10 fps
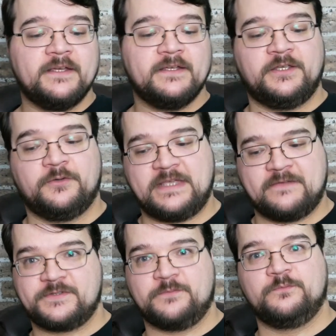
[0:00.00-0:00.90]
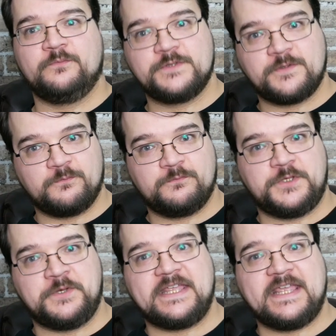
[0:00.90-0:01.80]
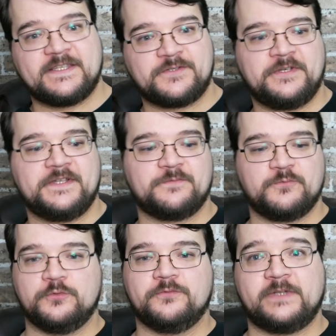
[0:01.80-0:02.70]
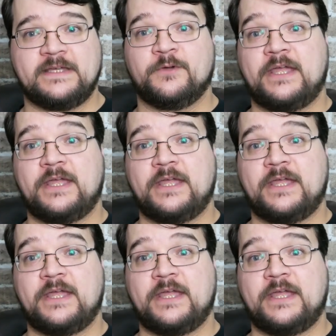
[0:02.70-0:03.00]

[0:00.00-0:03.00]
you know, give some unique history and some cool flavor